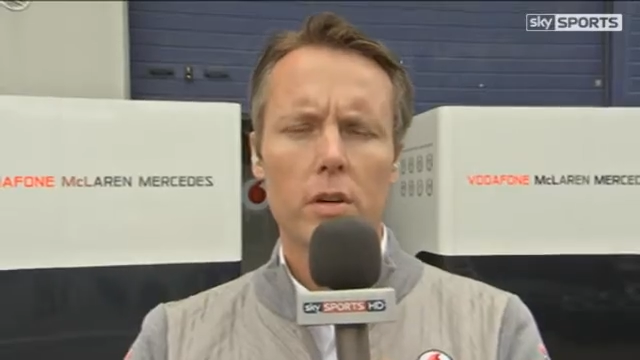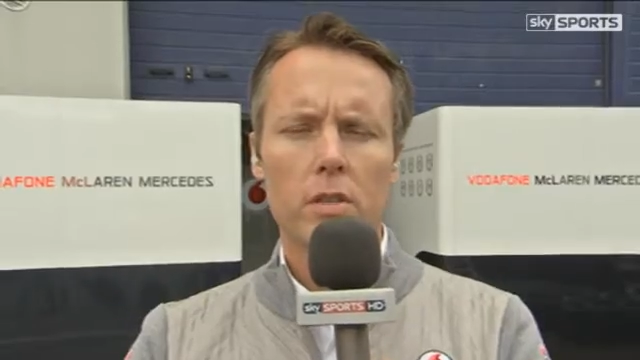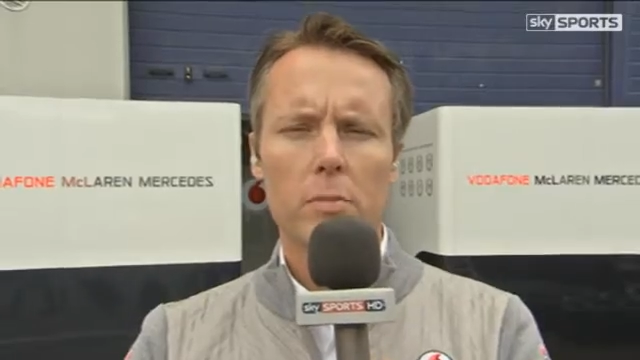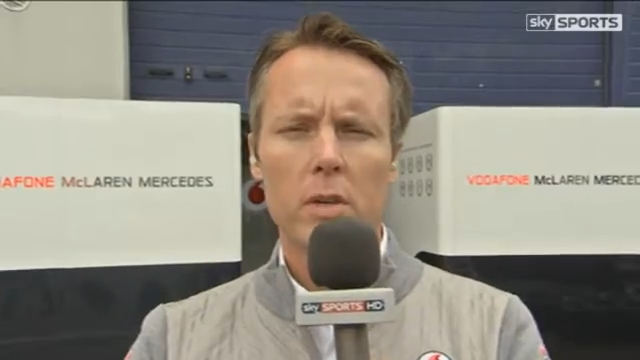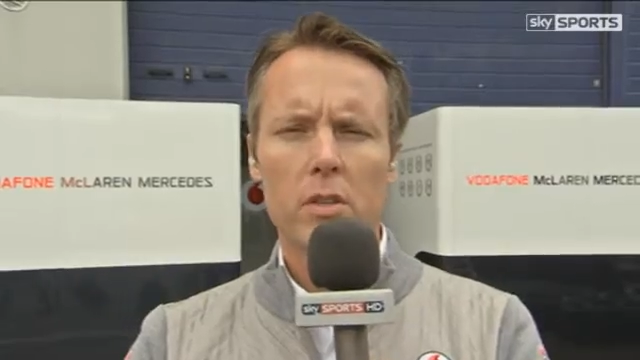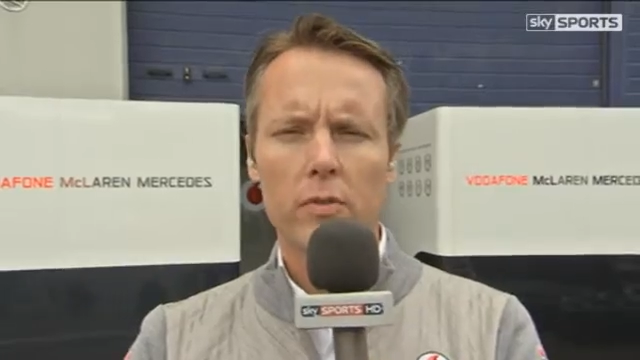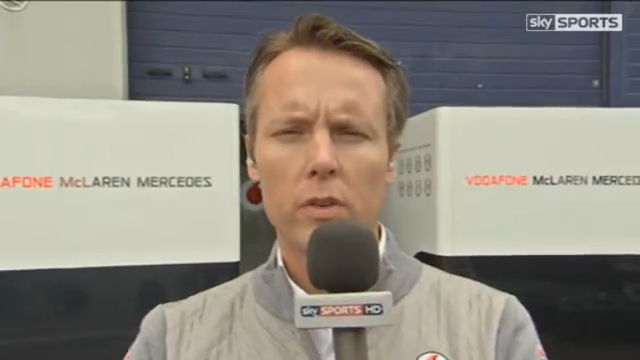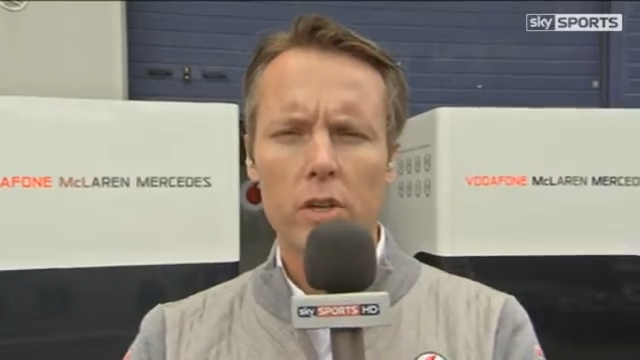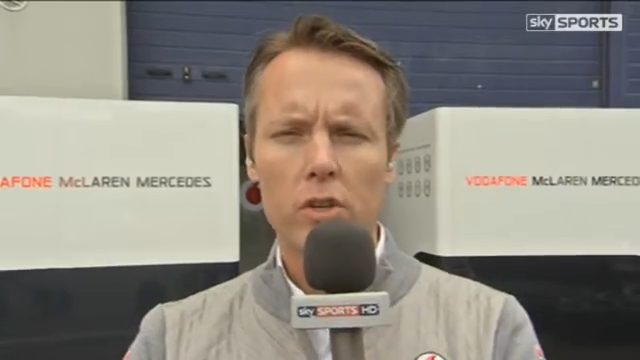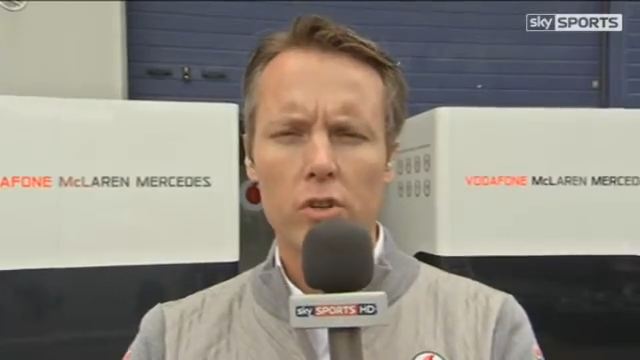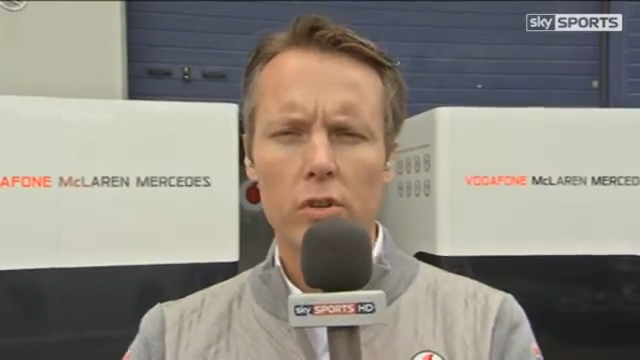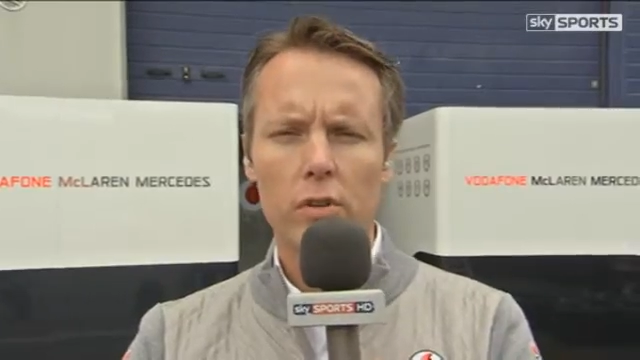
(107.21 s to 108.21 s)

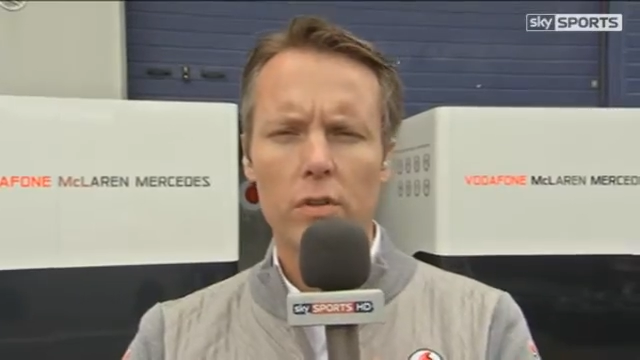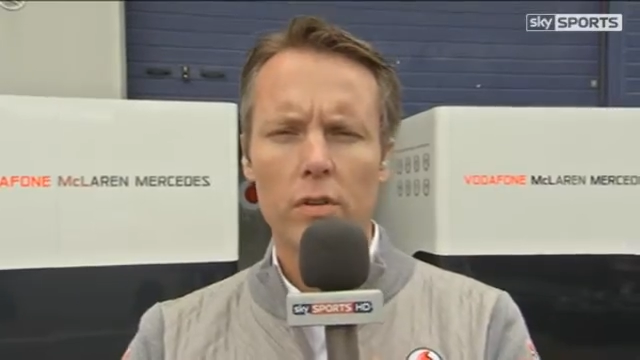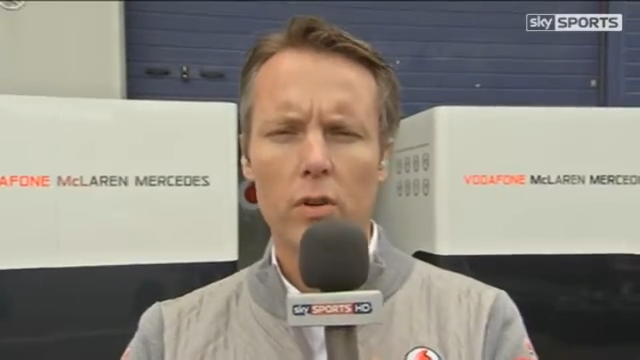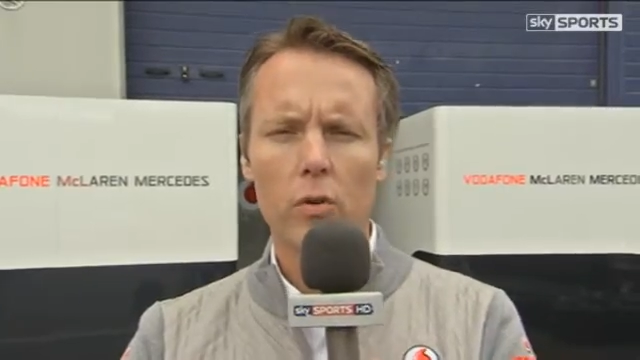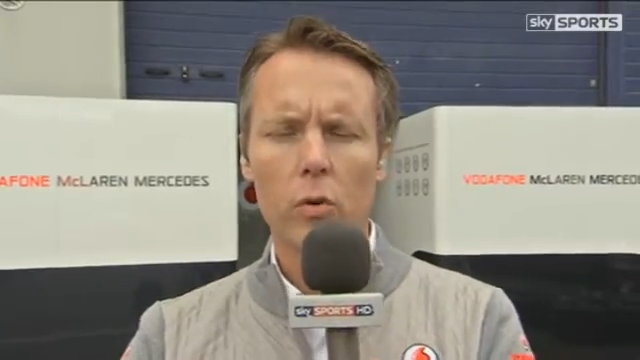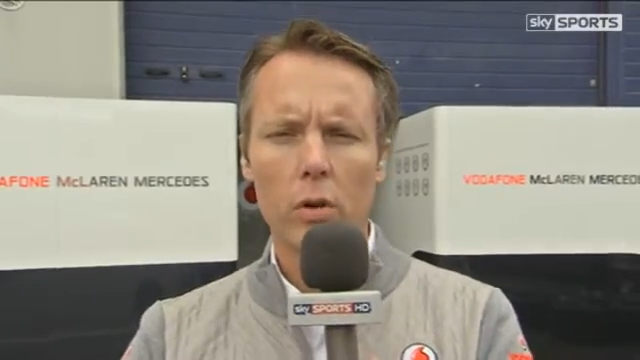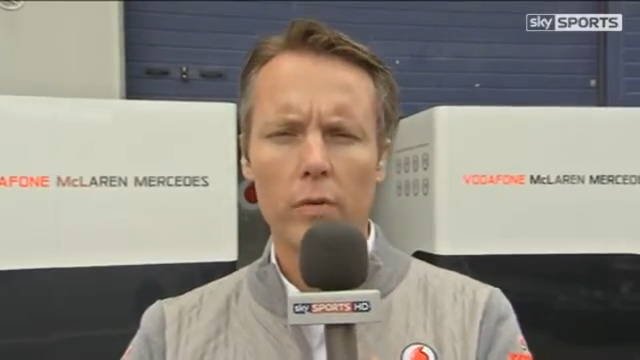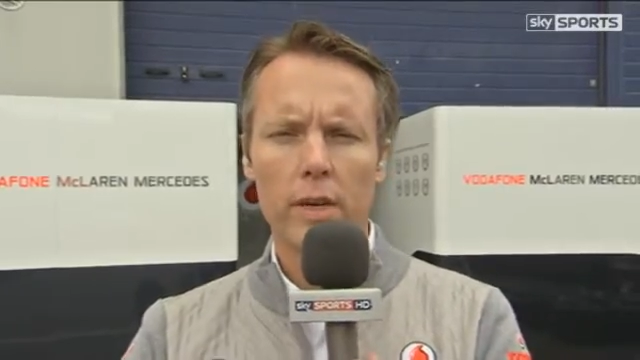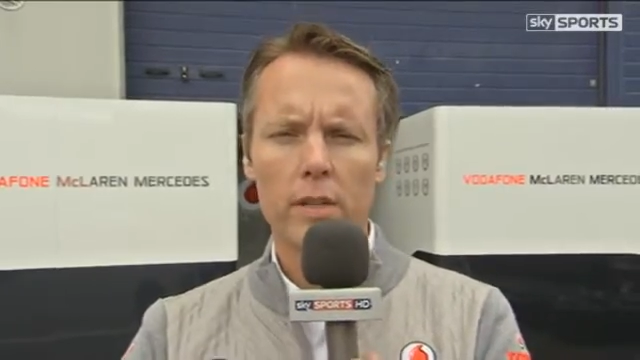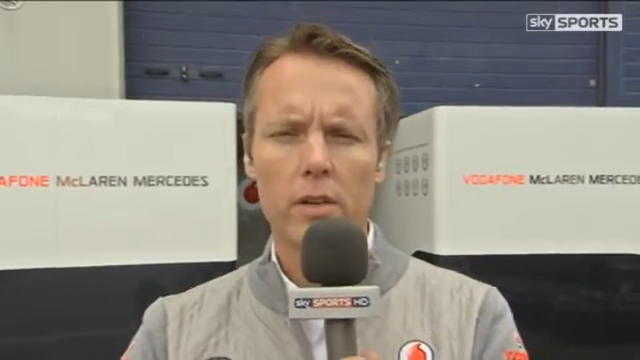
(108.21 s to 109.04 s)
specification on all of our